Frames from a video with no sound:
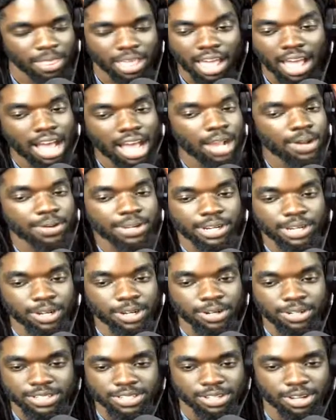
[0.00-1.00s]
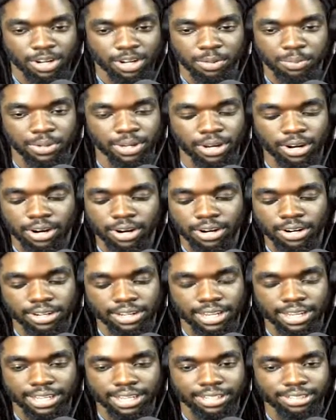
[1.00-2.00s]
I already know this song gonna be hard.
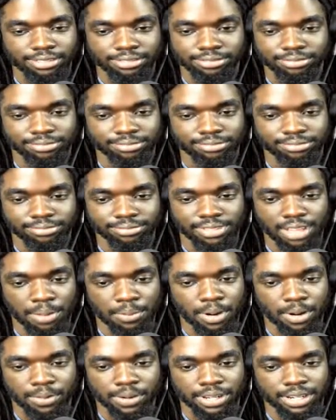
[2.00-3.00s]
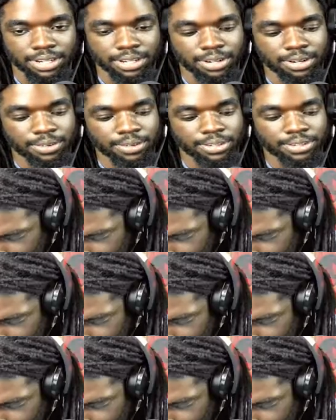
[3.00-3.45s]
Like, I'm already knowing.